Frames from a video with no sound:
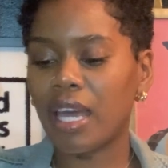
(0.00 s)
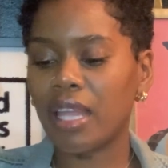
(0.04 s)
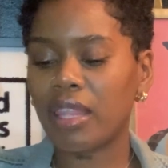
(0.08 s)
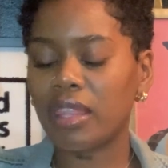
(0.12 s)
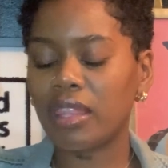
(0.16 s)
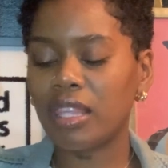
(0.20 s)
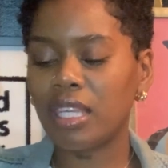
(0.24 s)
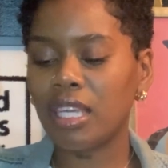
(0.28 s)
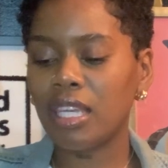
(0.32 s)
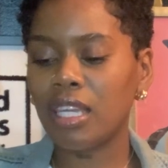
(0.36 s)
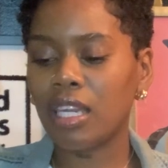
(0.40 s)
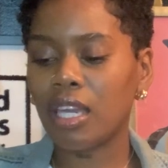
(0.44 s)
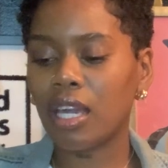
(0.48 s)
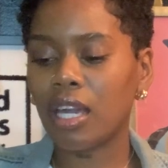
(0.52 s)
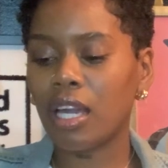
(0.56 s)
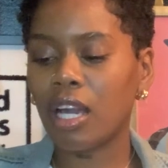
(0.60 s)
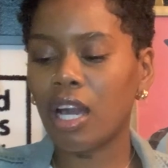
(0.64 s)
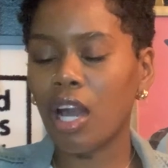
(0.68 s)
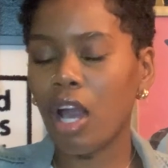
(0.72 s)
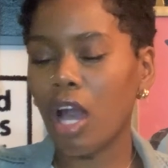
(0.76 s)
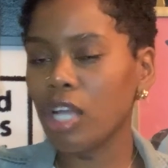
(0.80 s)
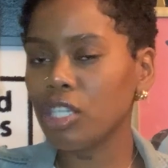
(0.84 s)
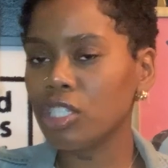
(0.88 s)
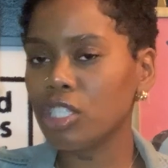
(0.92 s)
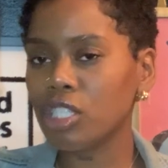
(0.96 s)
I think
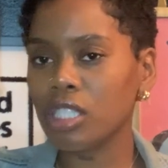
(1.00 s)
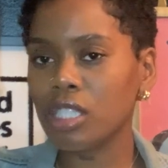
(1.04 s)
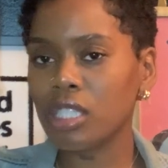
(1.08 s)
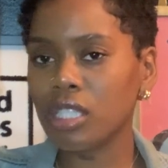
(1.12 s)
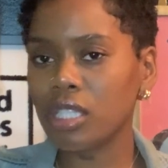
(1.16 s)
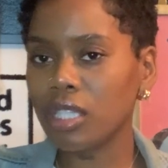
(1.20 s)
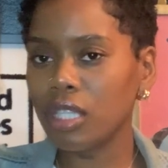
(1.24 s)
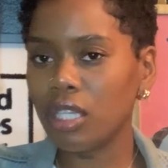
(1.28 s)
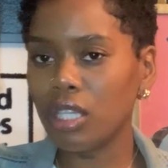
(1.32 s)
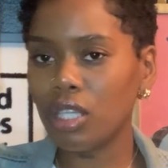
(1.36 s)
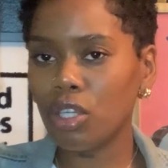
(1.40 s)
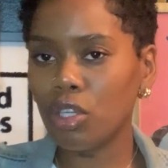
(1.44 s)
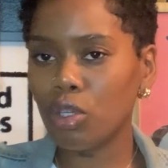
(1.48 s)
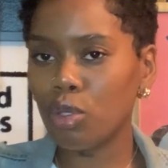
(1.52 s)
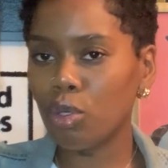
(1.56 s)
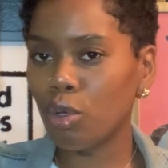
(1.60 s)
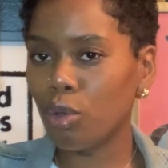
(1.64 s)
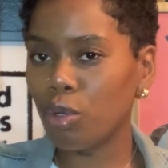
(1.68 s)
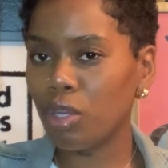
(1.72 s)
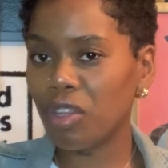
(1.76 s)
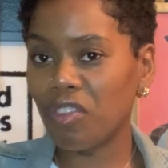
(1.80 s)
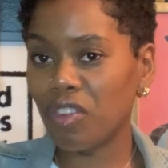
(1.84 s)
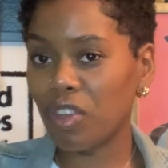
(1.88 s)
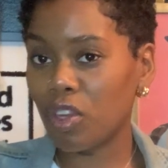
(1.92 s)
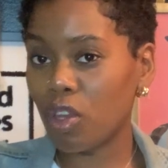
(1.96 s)
consciously you
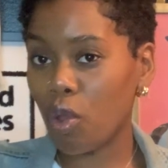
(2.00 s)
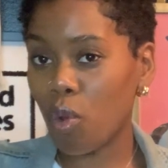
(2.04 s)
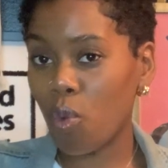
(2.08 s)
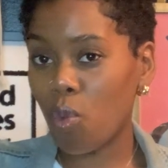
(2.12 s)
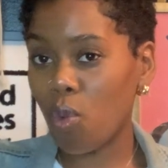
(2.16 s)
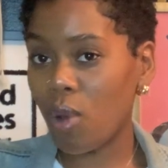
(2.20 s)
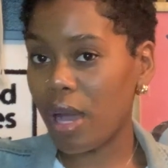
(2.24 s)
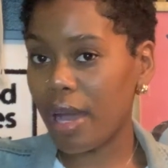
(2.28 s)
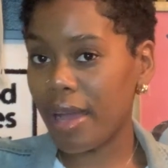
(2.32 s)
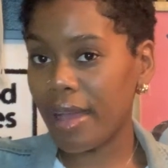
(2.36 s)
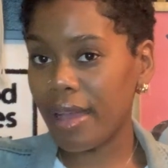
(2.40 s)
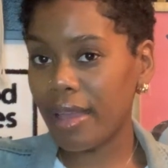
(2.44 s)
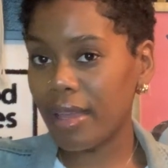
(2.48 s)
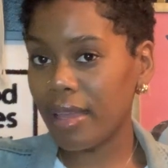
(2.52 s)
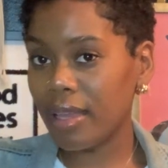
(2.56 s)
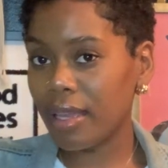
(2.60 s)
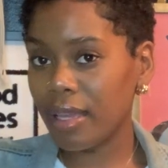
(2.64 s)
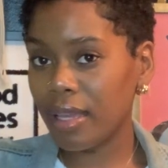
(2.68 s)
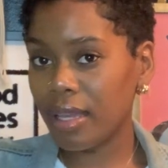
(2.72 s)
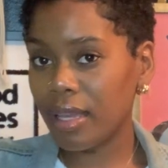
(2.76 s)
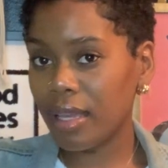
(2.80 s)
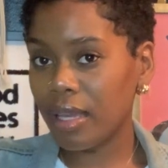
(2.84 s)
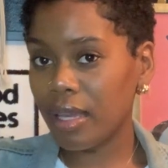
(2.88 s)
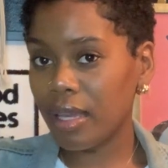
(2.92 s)
don't even know why.